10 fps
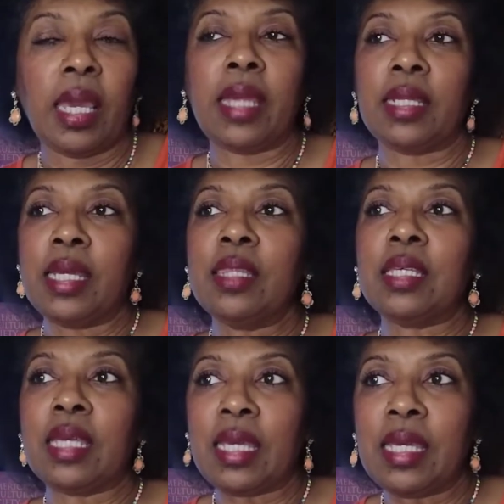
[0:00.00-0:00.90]
and in
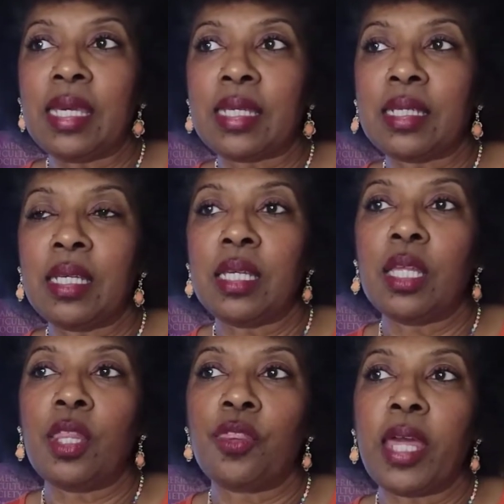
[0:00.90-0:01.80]
the end,
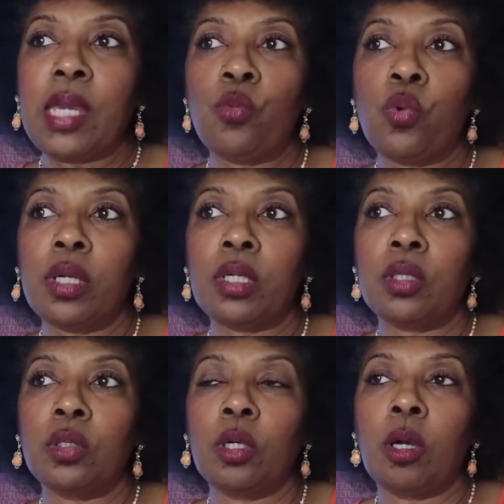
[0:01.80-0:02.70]
they
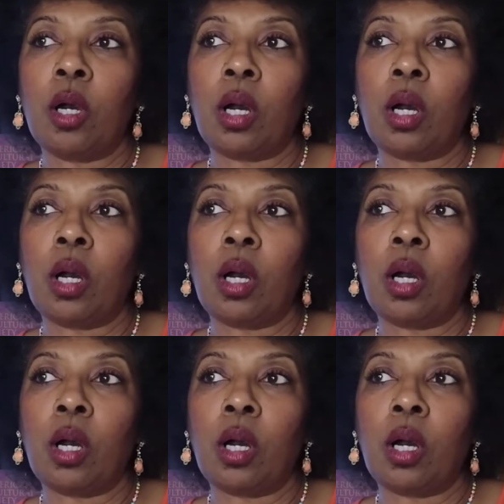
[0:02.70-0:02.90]
will